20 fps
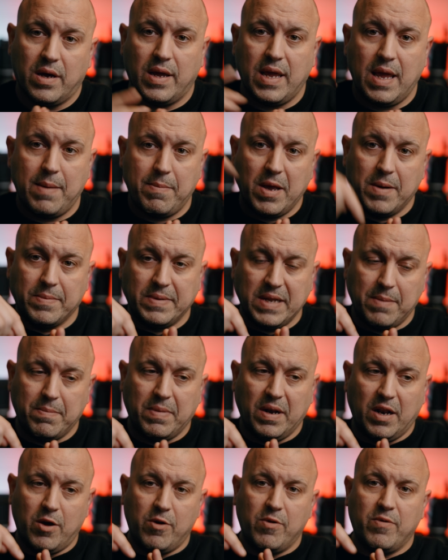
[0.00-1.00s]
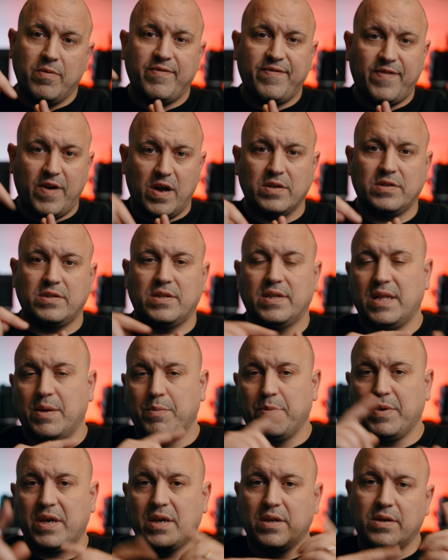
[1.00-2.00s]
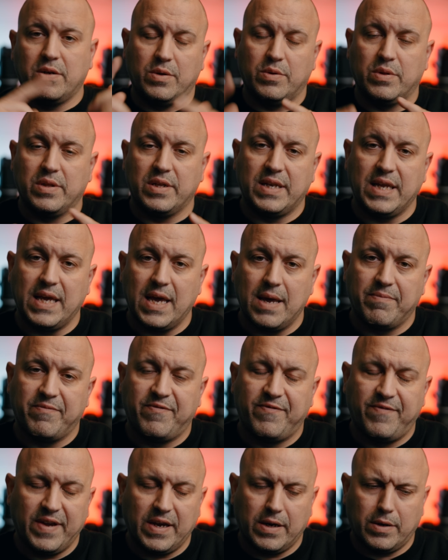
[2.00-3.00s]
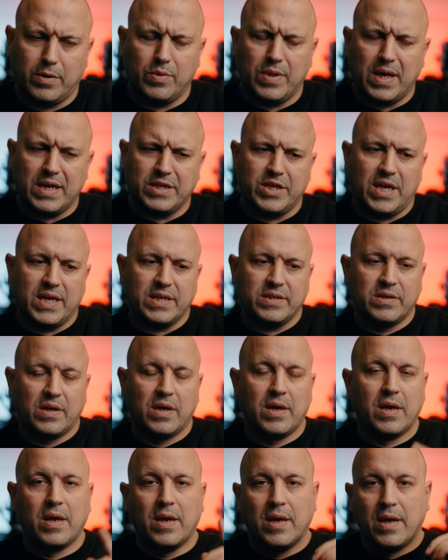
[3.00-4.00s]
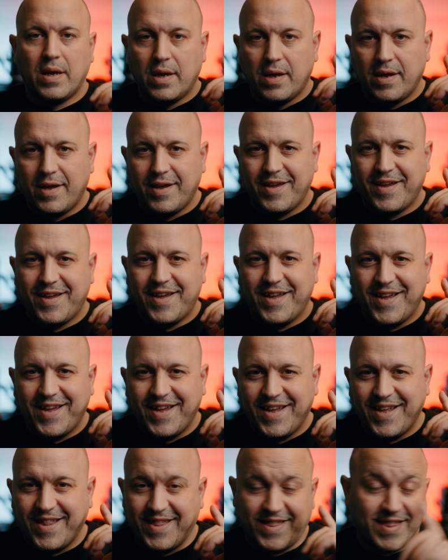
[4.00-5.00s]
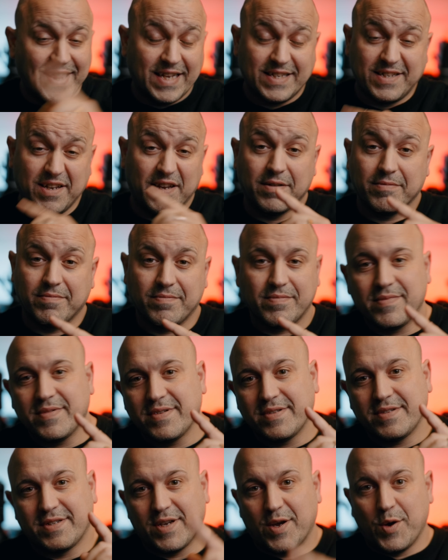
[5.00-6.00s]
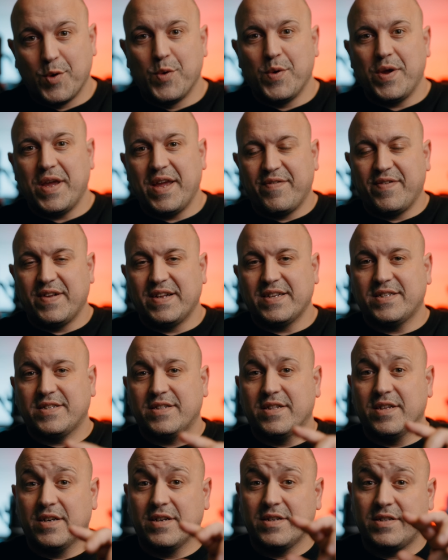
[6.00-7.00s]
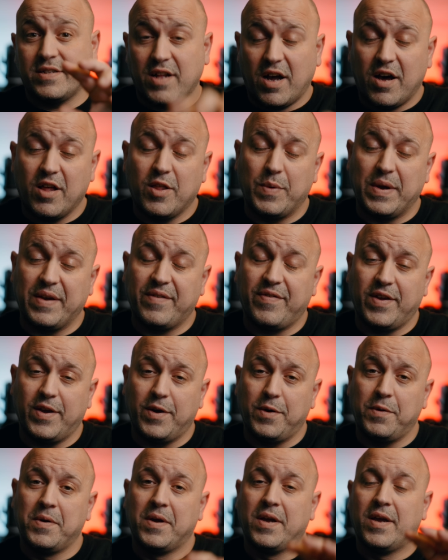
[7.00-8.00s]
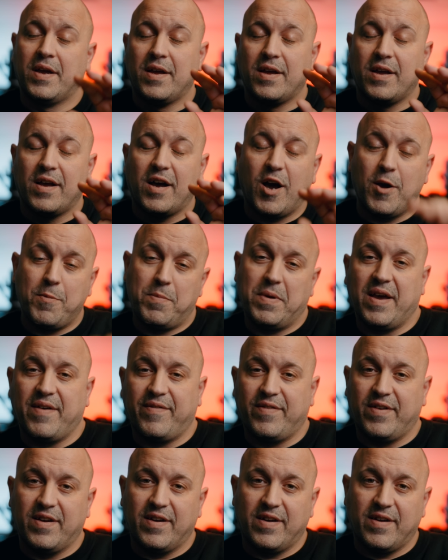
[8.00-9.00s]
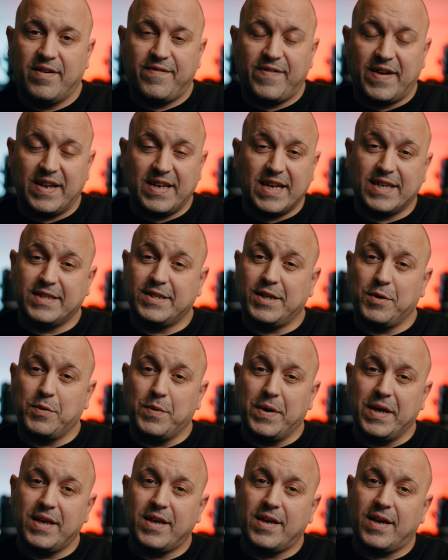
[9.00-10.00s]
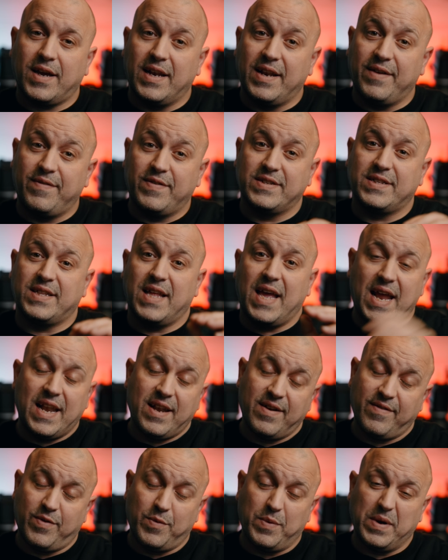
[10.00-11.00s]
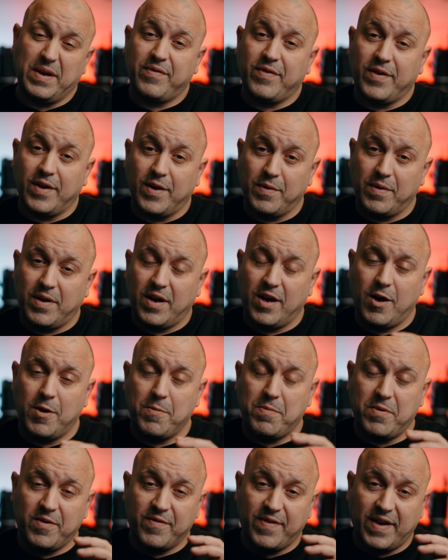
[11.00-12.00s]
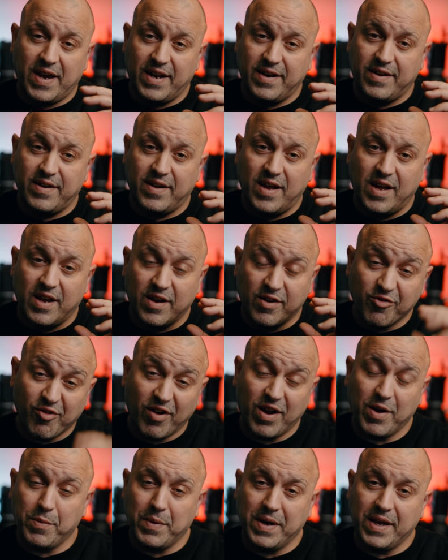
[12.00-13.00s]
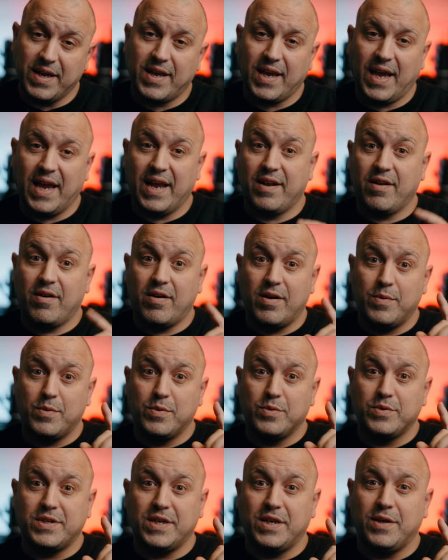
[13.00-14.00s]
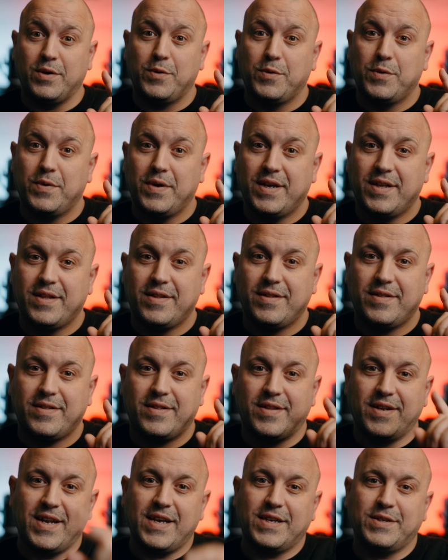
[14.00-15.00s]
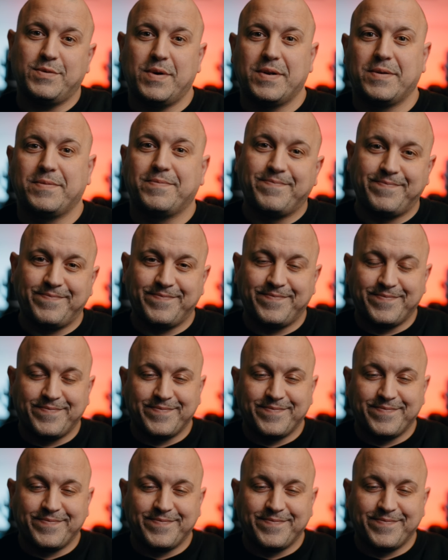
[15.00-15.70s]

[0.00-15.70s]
hit me up down below first, and then we can do the DM thing and all that jazz. But that's it. So if it's the start of the week for you, I hope you're having a fantastic week, and if it's the end of the week for you, I hope you've had a great week, and I will see you in the next one.